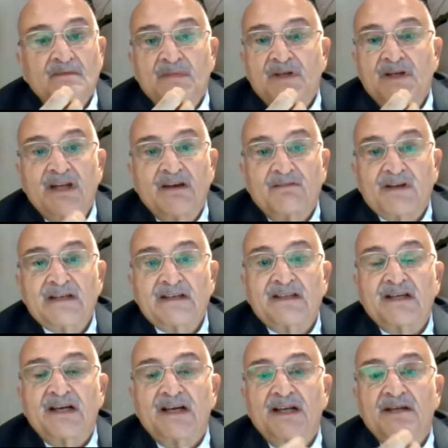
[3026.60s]

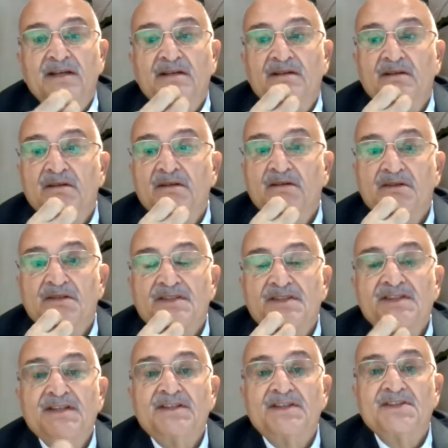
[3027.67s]
Levantine
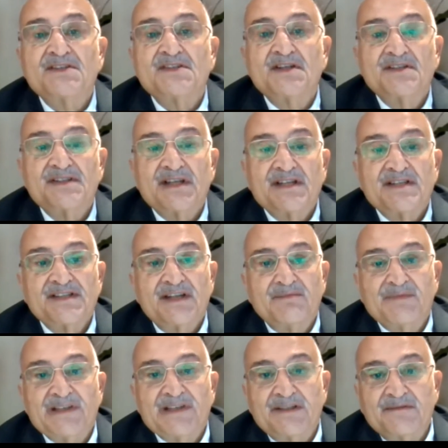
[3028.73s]
Citizens
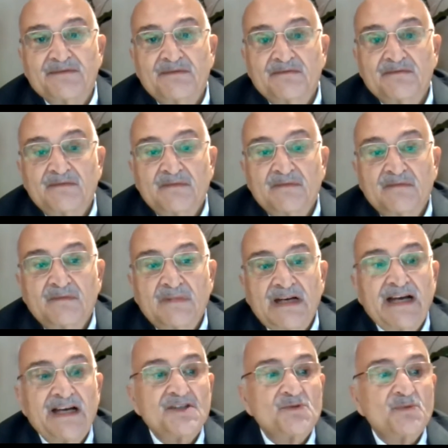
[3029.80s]
Assembly.
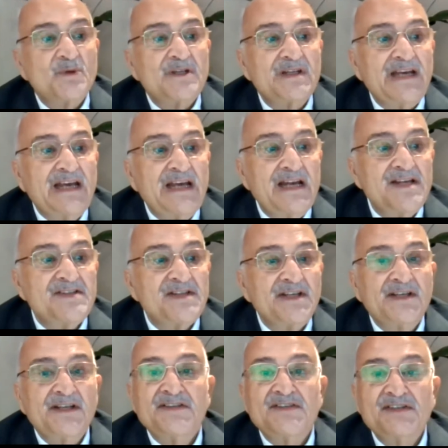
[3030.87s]
As with the
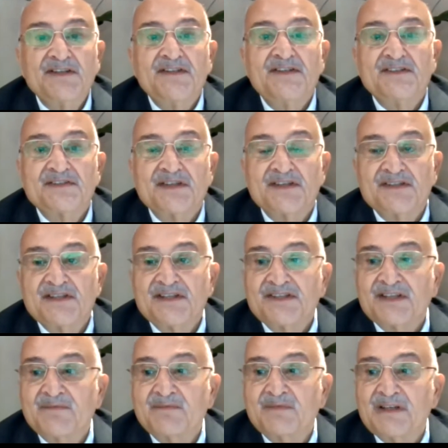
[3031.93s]
Helsinki Citizens
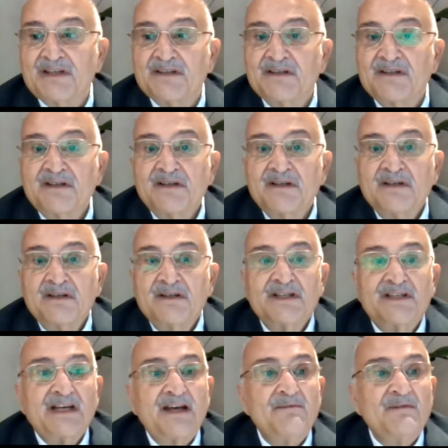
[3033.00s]
Assembly,
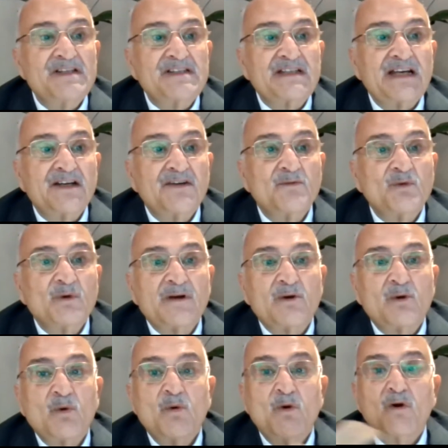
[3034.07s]
the time has come
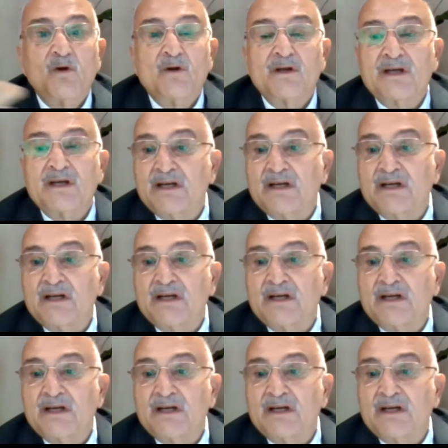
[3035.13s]
where all